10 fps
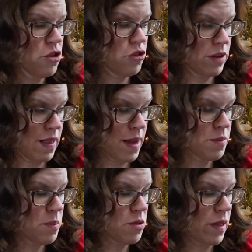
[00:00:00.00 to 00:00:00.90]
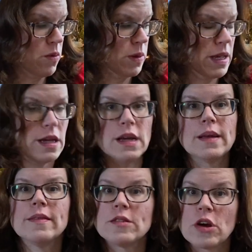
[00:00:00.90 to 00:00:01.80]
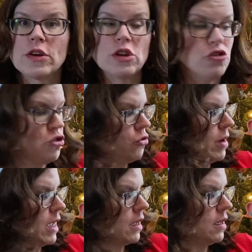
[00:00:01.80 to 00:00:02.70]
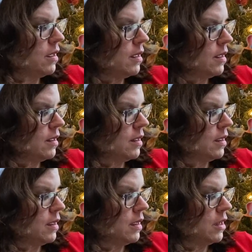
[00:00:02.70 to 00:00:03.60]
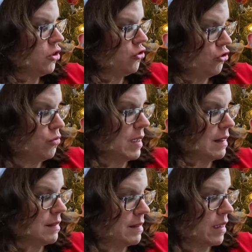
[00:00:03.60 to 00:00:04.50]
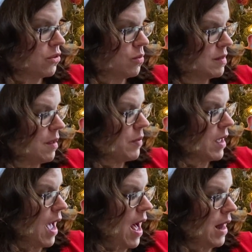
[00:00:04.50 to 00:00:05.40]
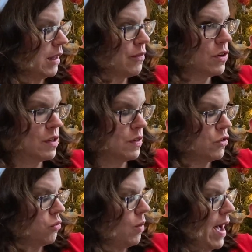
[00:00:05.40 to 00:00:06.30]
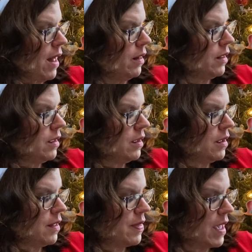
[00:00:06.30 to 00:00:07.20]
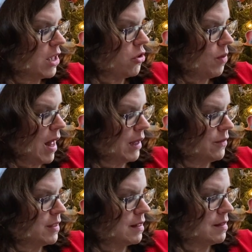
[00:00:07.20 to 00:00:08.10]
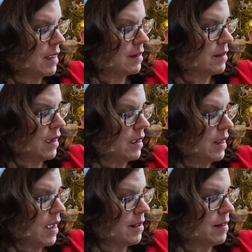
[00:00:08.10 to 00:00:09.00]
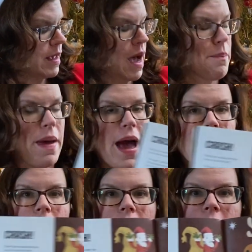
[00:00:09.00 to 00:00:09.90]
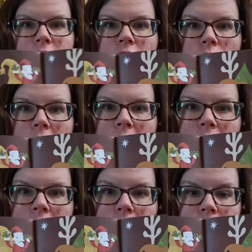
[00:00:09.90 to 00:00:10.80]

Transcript: She climbed up slowly and started chewing. Chewing sticks was something Olive could do well. Thank you, Olive, said Santa as they got back on their way.